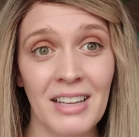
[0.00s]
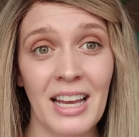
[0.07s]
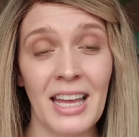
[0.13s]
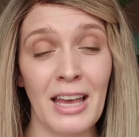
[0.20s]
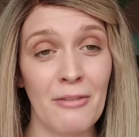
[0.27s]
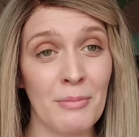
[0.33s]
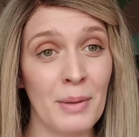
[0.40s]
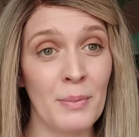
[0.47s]
I
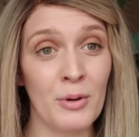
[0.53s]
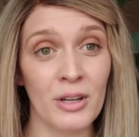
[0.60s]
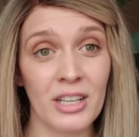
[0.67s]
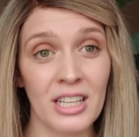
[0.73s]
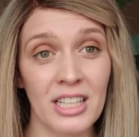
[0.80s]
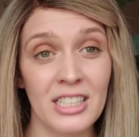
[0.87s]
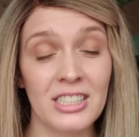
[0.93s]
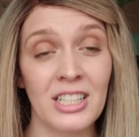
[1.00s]
have my
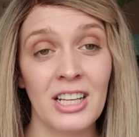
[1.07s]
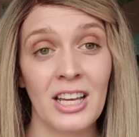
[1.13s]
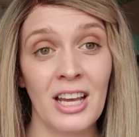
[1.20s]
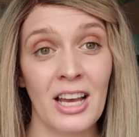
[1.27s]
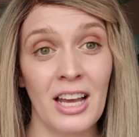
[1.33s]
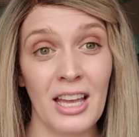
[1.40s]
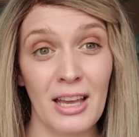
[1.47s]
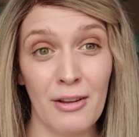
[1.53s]
mortgage,
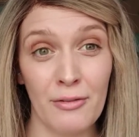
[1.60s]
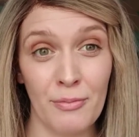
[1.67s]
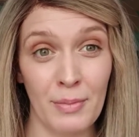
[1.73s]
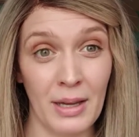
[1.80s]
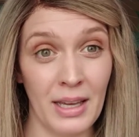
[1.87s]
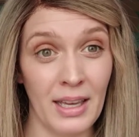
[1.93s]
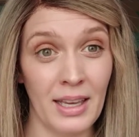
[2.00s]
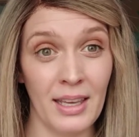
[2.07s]
I have
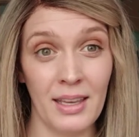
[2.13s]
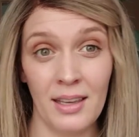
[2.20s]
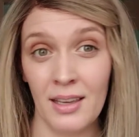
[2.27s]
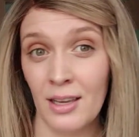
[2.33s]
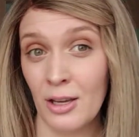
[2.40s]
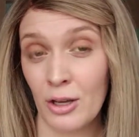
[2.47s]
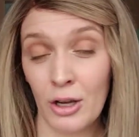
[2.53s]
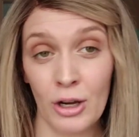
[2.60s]
my
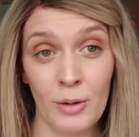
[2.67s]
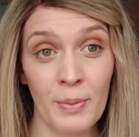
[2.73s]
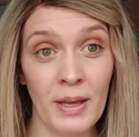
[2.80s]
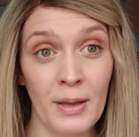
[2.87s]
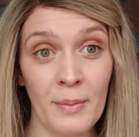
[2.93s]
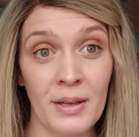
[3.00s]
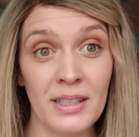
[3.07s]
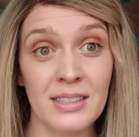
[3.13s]
car
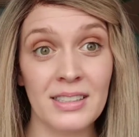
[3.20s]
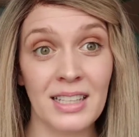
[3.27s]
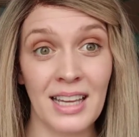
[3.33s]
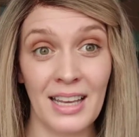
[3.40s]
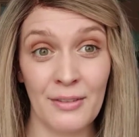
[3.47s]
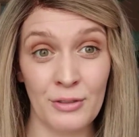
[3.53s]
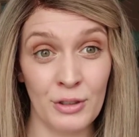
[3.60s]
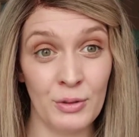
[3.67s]
payments,
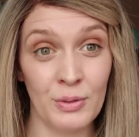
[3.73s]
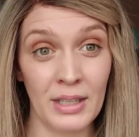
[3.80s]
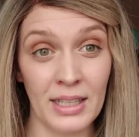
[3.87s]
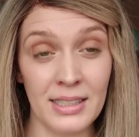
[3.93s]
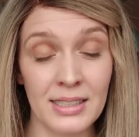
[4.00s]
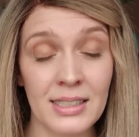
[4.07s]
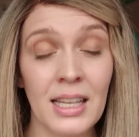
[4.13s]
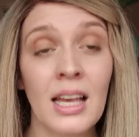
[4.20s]
I have 2
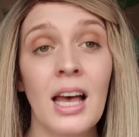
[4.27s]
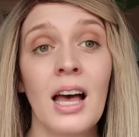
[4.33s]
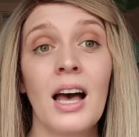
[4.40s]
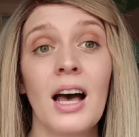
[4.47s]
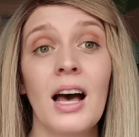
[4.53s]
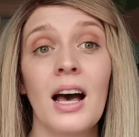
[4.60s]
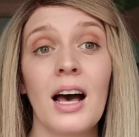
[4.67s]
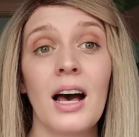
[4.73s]
kids.
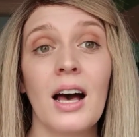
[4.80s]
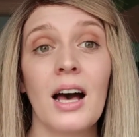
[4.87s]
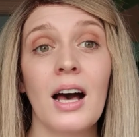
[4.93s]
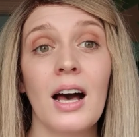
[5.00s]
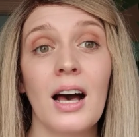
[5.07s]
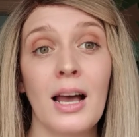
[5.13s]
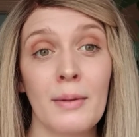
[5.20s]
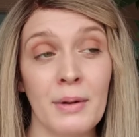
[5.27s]

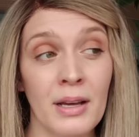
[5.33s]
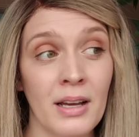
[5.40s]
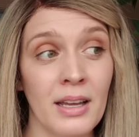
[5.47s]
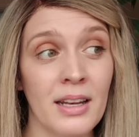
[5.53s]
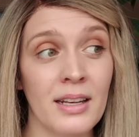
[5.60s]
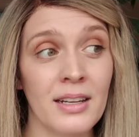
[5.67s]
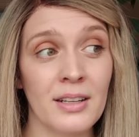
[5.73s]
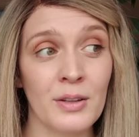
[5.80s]
I'm
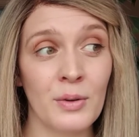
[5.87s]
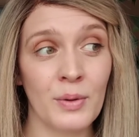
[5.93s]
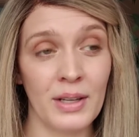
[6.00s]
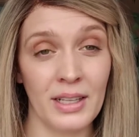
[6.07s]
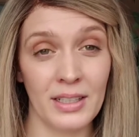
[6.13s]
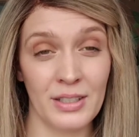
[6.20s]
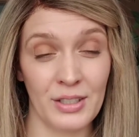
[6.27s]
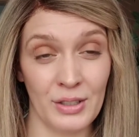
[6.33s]
not
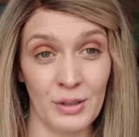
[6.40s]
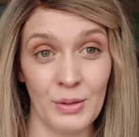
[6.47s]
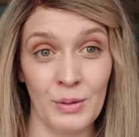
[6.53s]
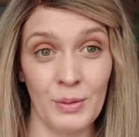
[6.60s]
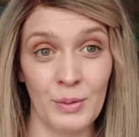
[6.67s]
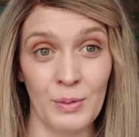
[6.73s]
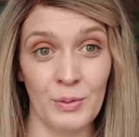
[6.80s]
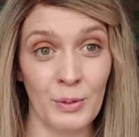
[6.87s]
going
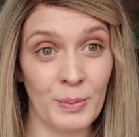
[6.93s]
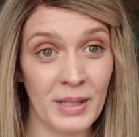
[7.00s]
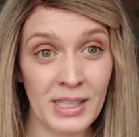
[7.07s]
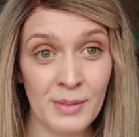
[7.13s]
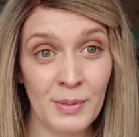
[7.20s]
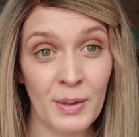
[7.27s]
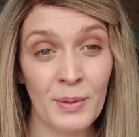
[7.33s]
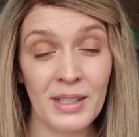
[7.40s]
to
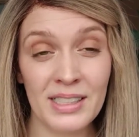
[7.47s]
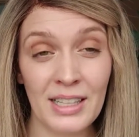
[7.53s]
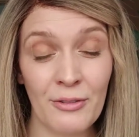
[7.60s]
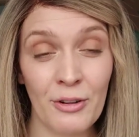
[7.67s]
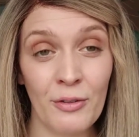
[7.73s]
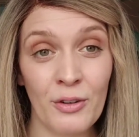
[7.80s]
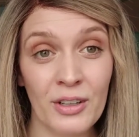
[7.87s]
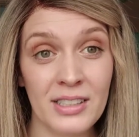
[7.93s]
replace my wigs
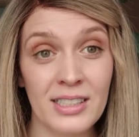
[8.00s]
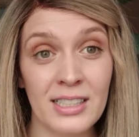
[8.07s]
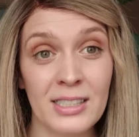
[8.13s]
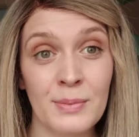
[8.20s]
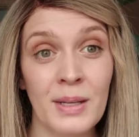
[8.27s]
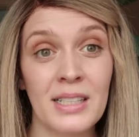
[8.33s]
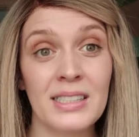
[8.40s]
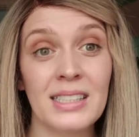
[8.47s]
every 4 to
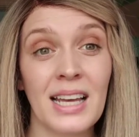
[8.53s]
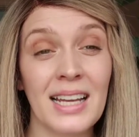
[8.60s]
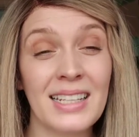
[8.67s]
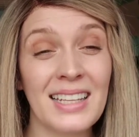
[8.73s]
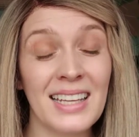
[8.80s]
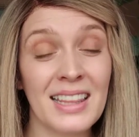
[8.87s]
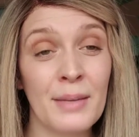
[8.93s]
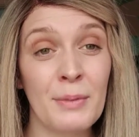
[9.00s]
6 months. I
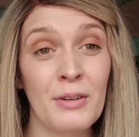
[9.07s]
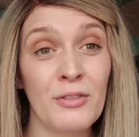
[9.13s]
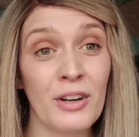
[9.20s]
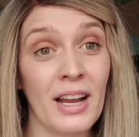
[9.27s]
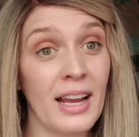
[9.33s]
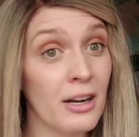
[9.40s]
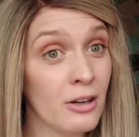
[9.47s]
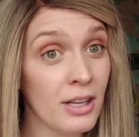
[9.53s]
take them in
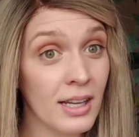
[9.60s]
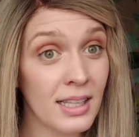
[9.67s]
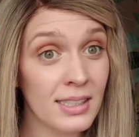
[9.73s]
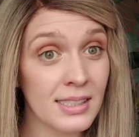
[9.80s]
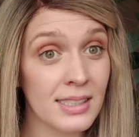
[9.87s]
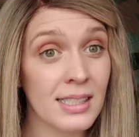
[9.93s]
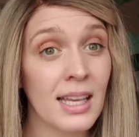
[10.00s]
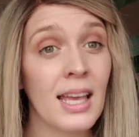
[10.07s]
for
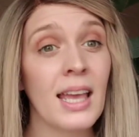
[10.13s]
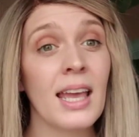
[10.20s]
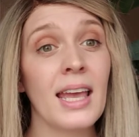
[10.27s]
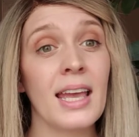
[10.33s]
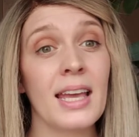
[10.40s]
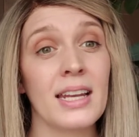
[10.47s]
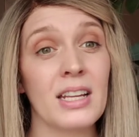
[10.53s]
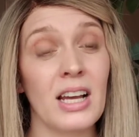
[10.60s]
haircuts,
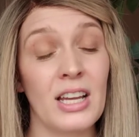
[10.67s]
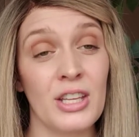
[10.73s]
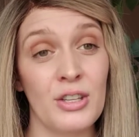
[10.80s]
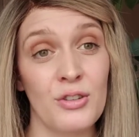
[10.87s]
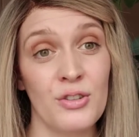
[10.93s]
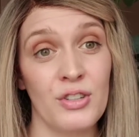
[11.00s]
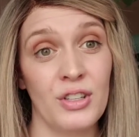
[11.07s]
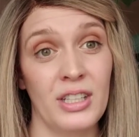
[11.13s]
and I
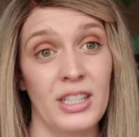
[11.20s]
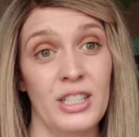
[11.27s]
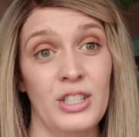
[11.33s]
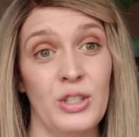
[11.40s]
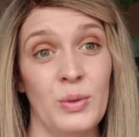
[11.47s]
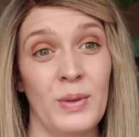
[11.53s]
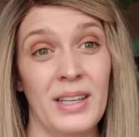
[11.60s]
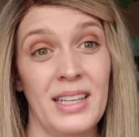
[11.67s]
usually
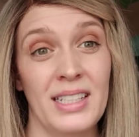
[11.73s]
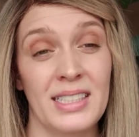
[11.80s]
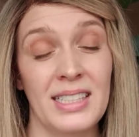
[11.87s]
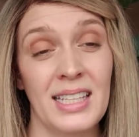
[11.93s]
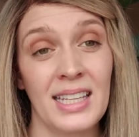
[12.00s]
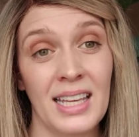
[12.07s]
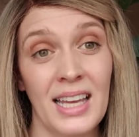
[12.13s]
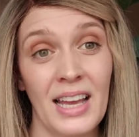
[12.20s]
do
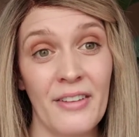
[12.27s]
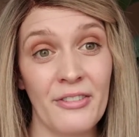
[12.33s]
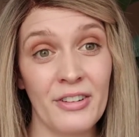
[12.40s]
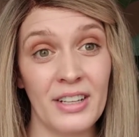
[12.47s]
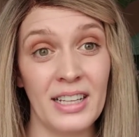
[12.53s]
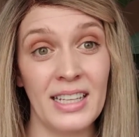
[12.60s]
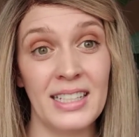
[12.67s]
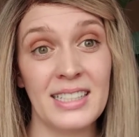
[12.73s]
it
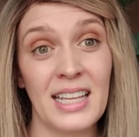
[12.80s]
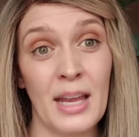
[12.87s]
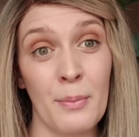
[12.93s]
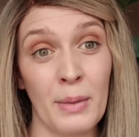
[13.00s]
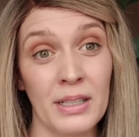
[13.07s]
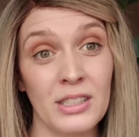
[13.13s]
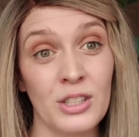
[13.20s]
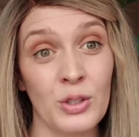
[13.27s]
every
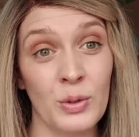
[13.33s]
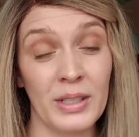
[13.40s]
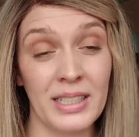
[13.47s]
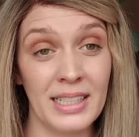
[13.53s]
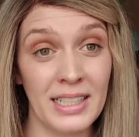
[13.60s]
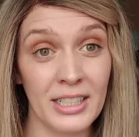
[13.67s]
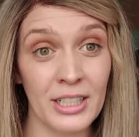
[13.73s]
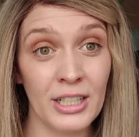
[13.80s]
10 months to a
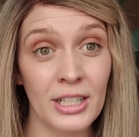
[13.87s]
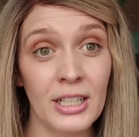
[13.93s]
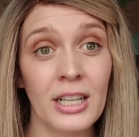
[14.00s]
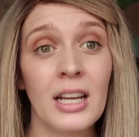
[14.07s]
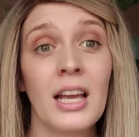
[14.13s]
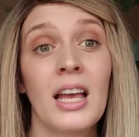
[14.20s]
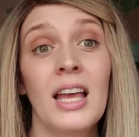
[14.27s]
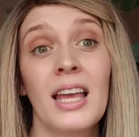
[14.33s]
year.